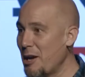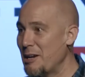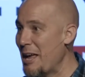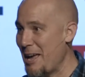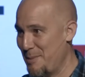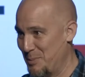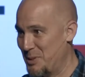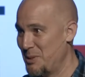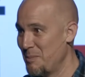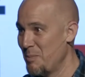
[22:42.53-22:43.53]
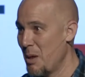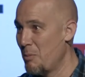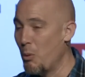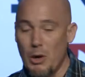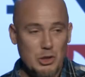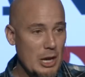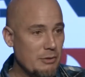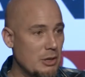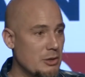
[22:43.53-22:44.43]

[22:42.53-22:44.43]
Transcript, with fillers: of names. But what you have to